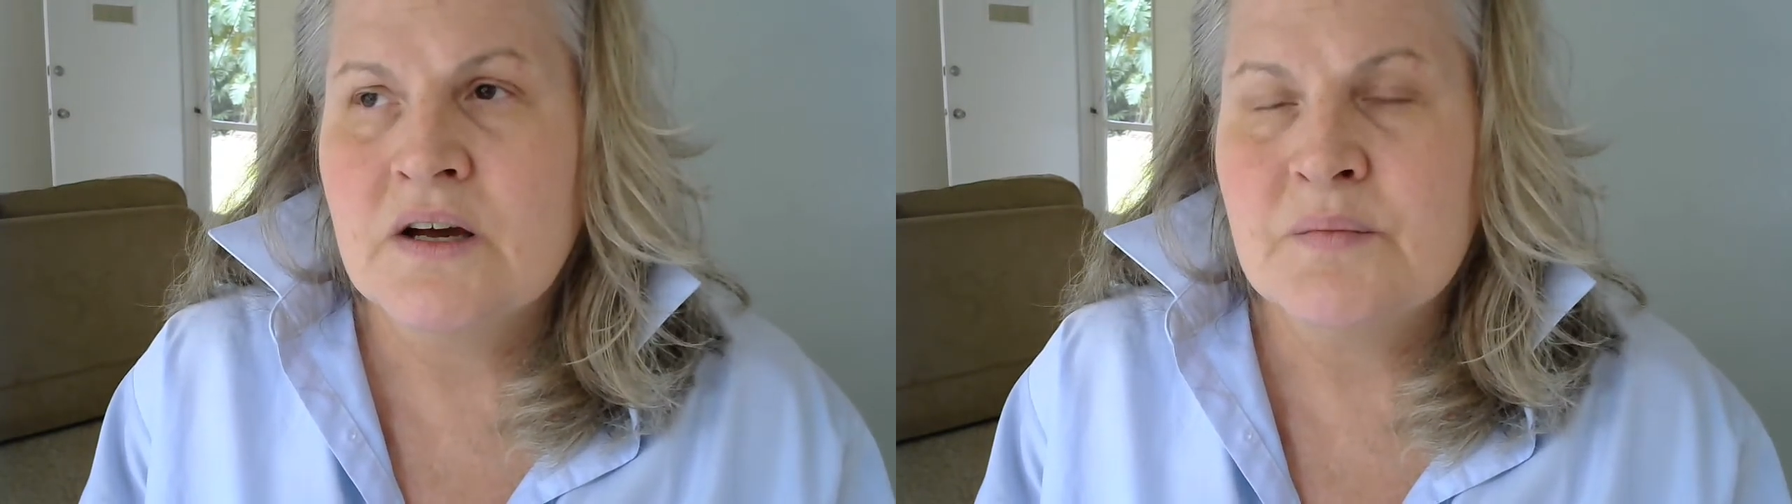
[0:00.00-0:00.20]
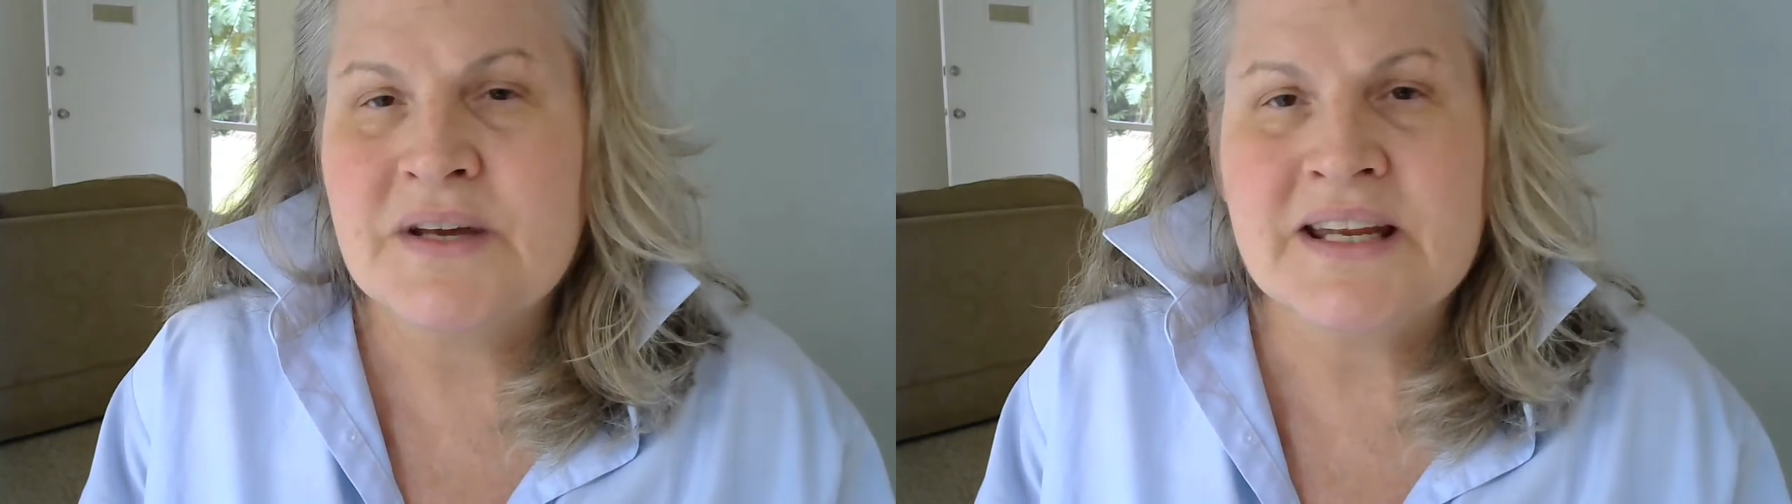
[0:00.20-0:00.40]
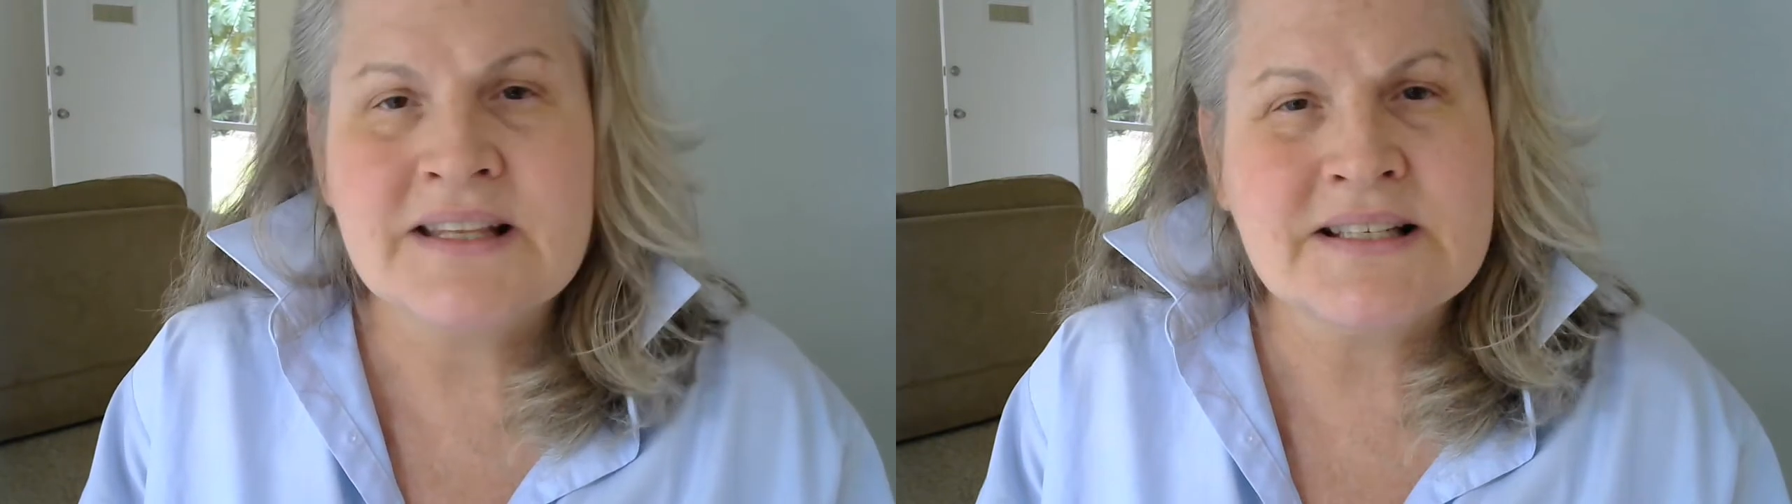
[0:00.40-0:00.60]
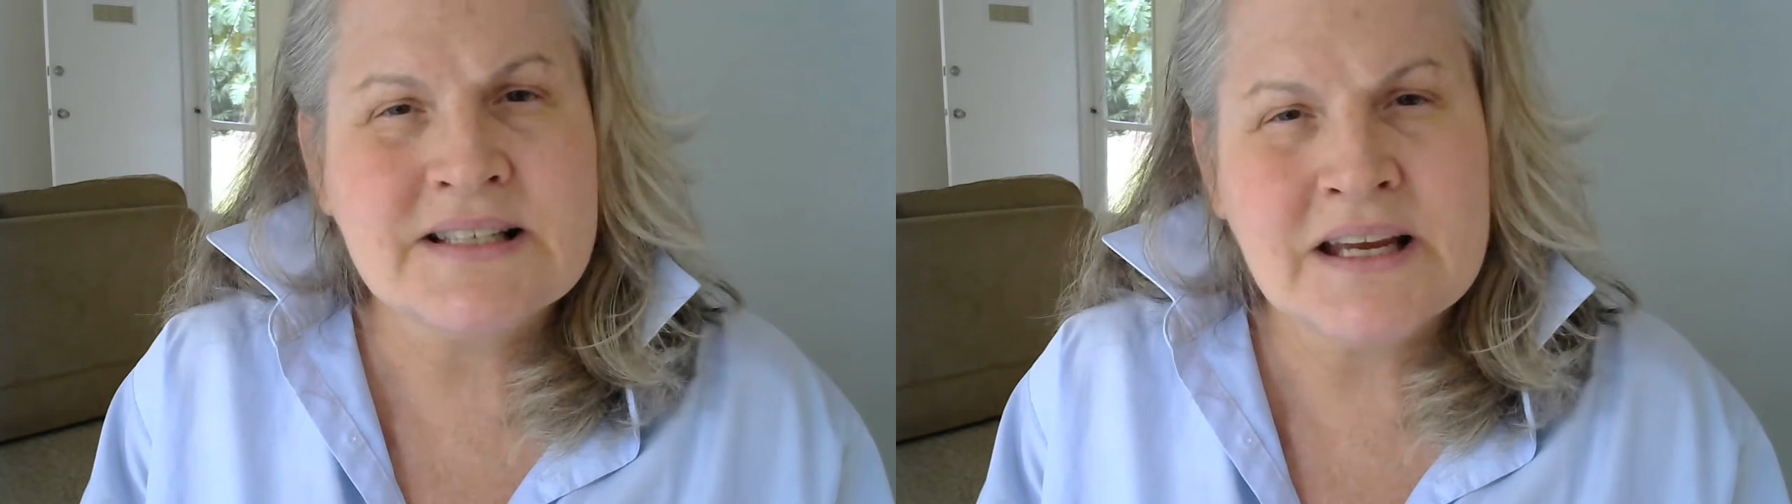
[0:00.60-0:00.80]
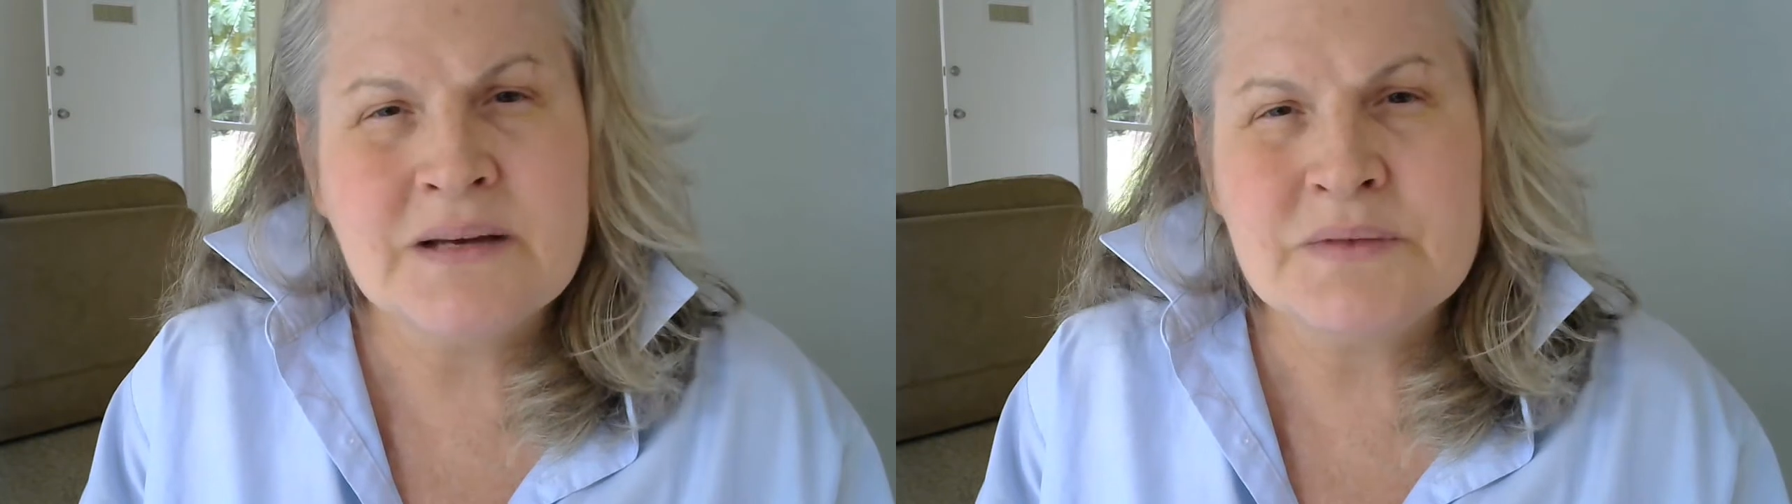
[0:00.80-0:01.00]
but at the
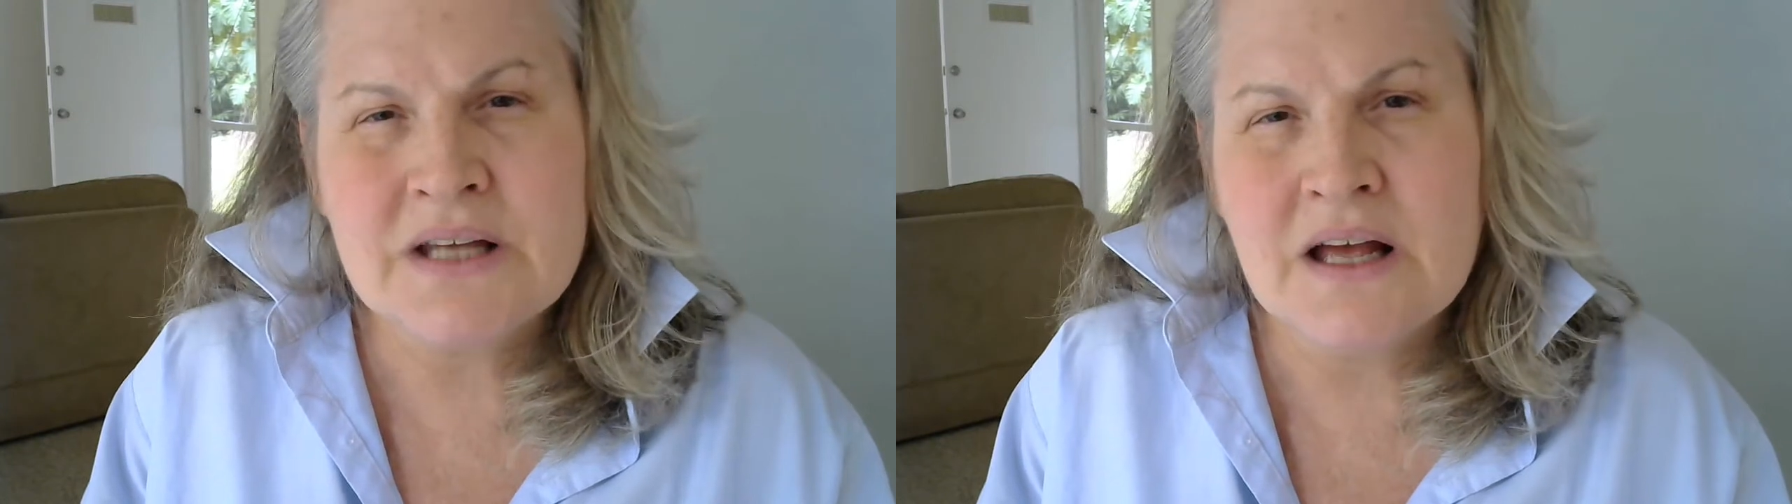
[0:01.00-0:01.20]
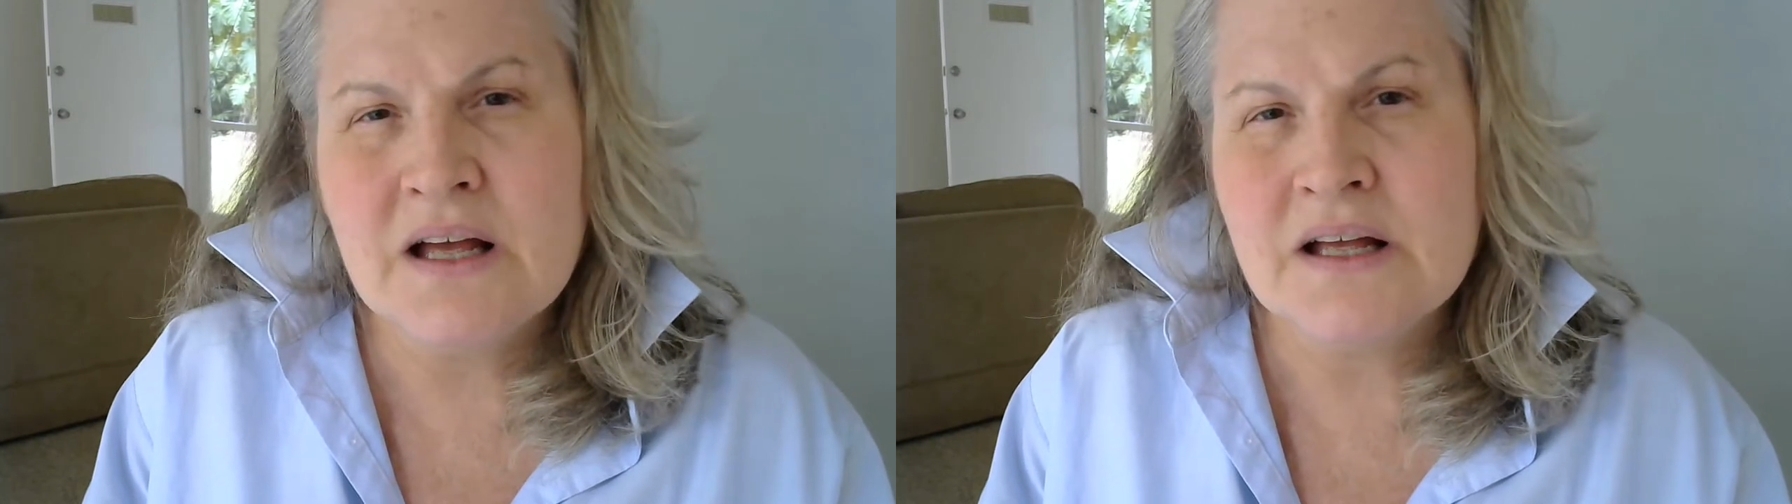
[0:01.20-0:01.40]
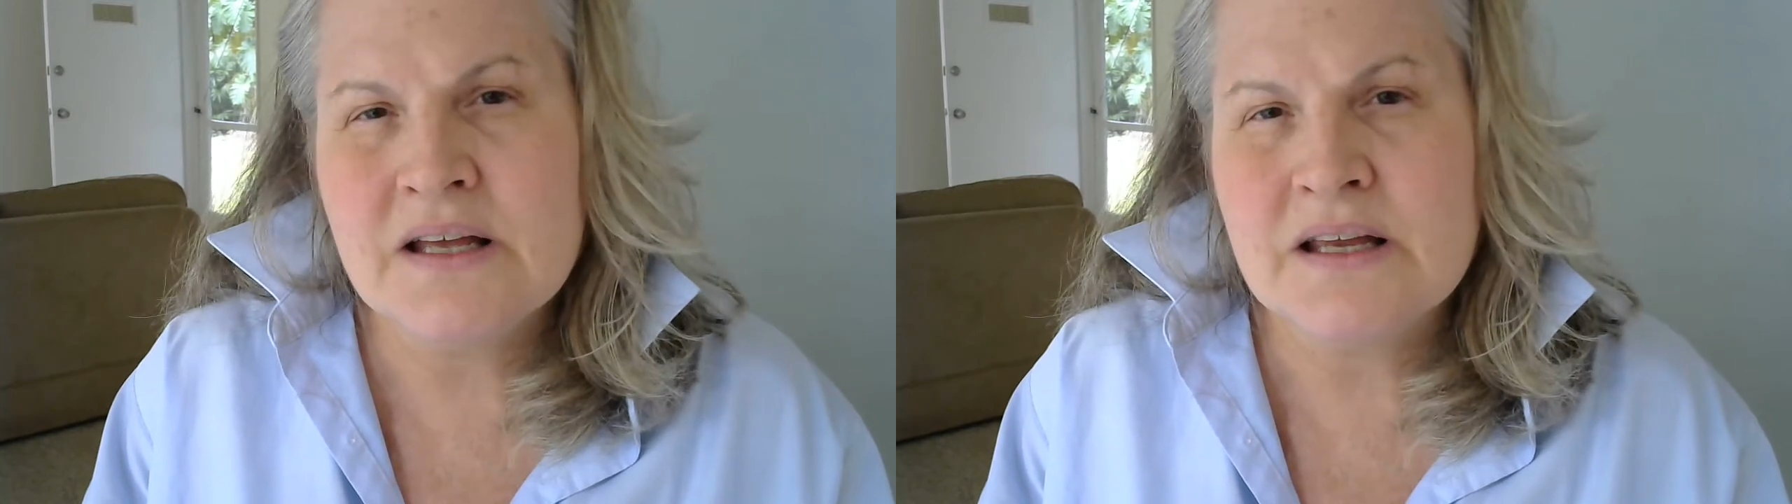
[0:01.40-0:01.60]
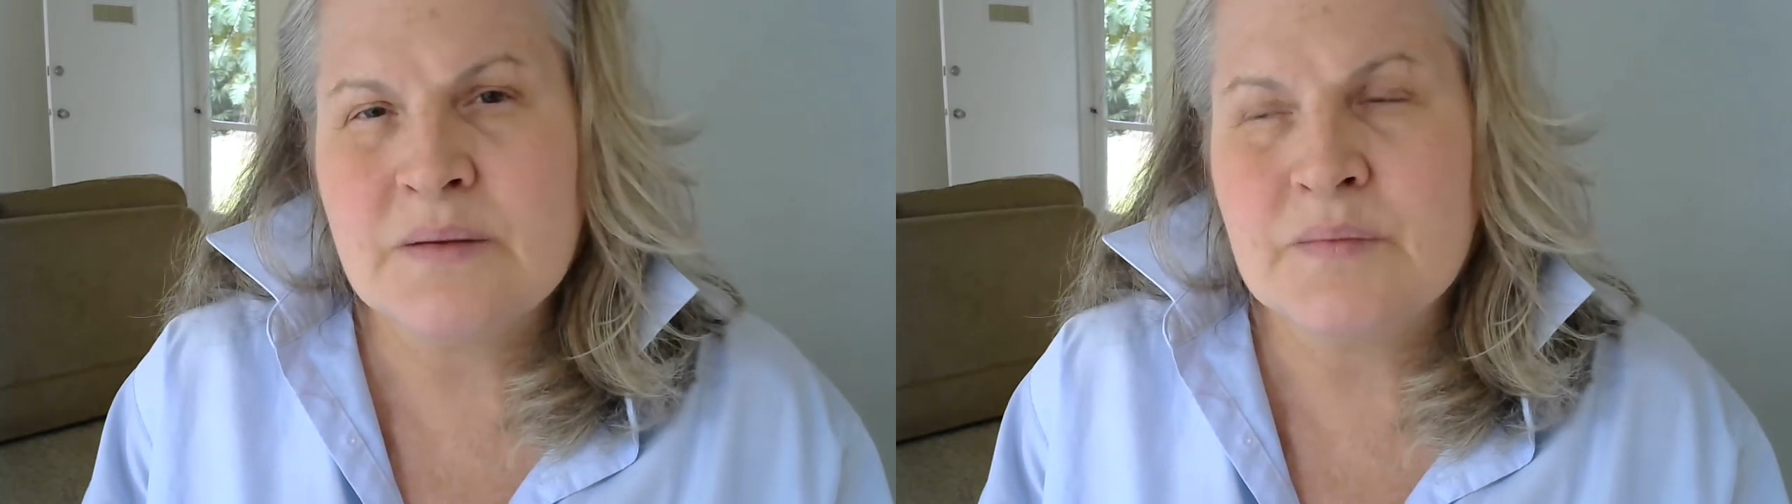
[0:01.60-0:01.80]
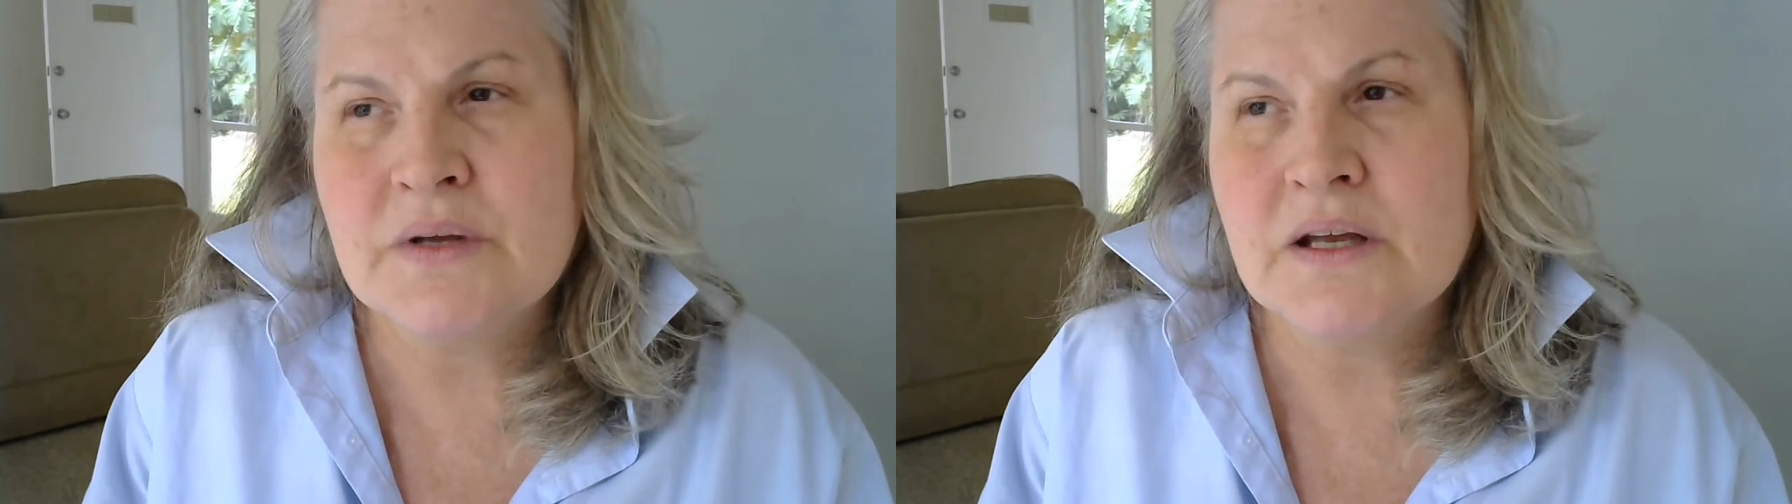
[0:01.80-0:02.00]
same
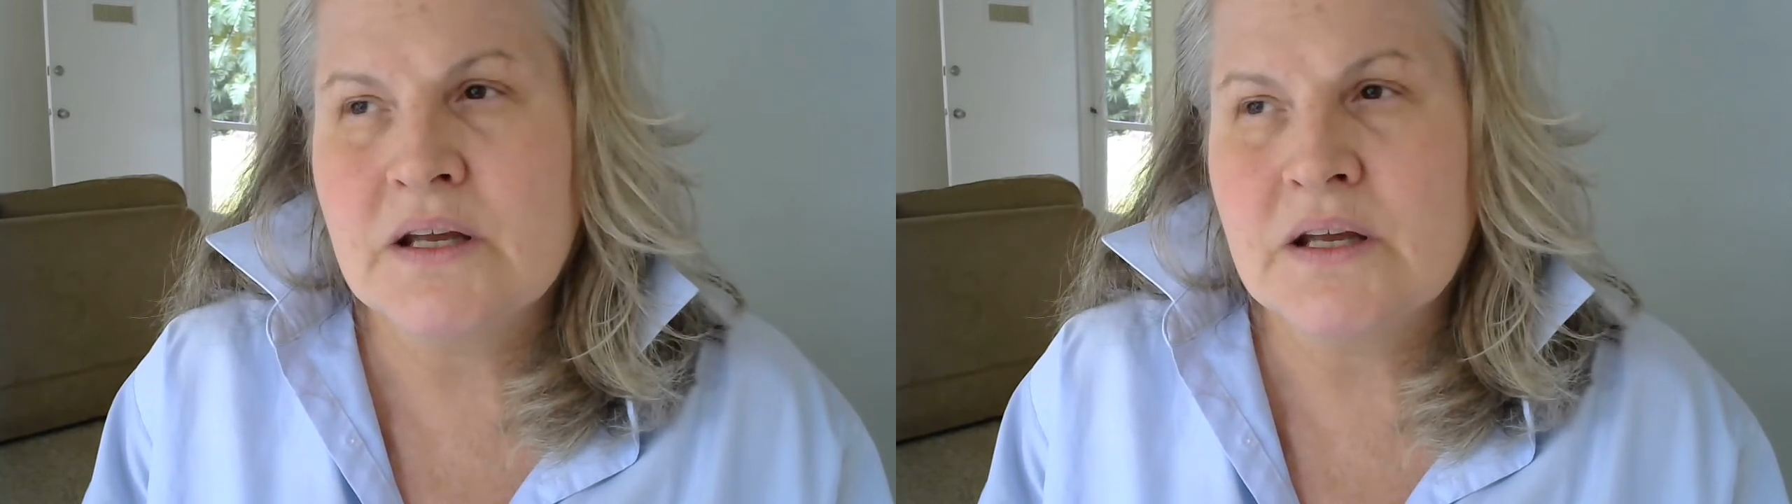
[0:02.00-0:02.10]
time,